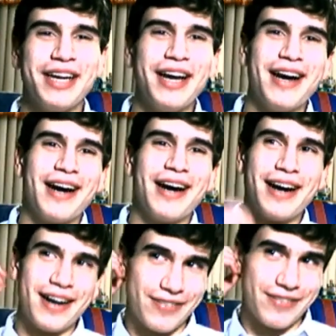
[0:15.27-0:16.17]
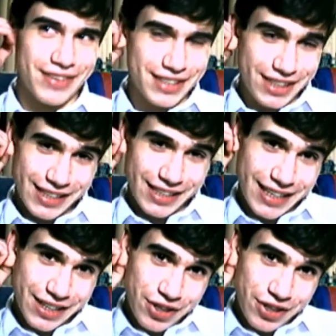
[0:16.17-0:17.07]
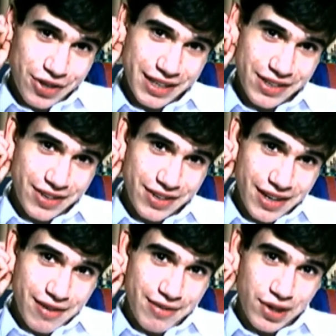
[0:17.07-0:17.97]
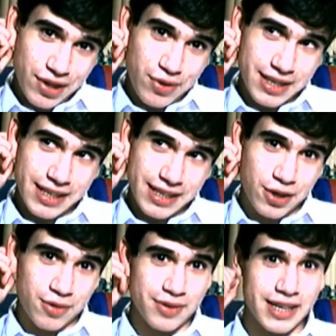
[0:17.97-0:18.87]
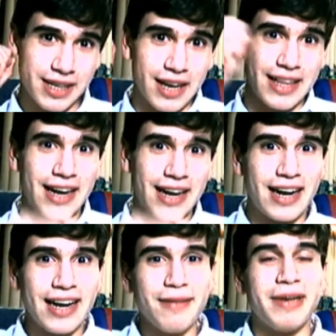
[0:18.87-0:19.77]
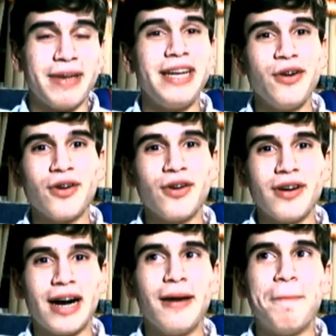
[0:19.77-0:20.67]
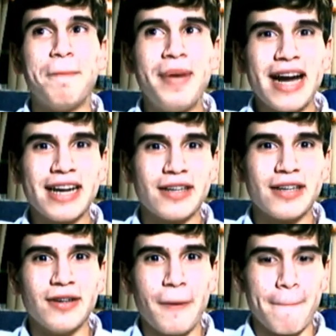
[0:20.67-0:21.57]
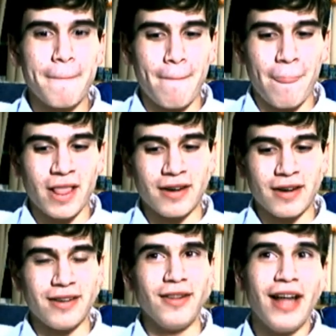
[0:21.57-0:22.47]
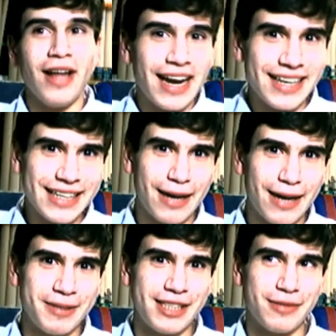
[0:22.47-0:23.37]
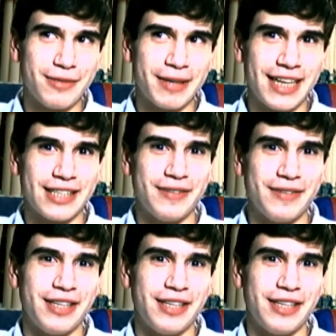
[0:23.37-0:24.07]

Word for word: Um, just letting you know here, very quickly, hopefully, that I am here, I am back. A lot has happened since my last video.